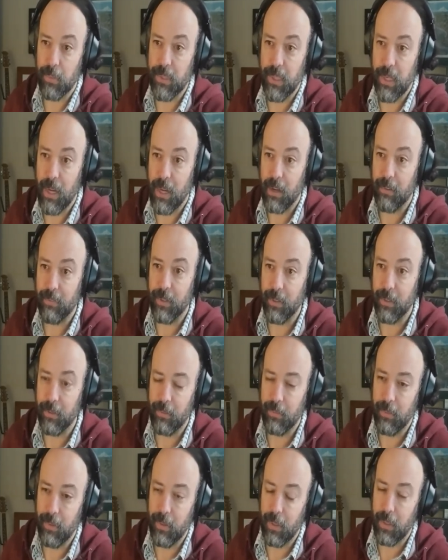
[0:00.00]
to have it,
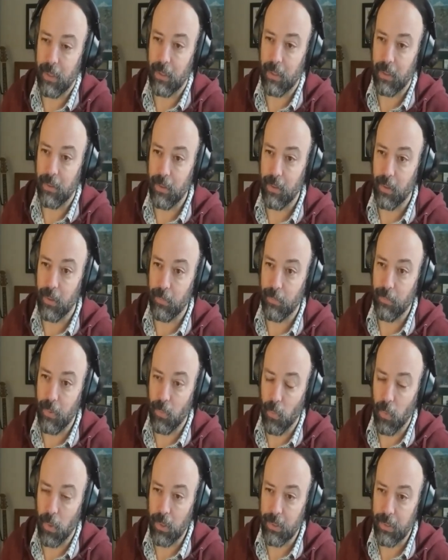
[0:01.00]
you know,
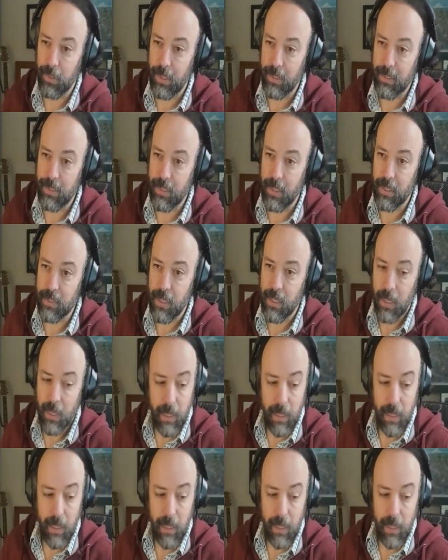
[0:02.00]
work in that sense.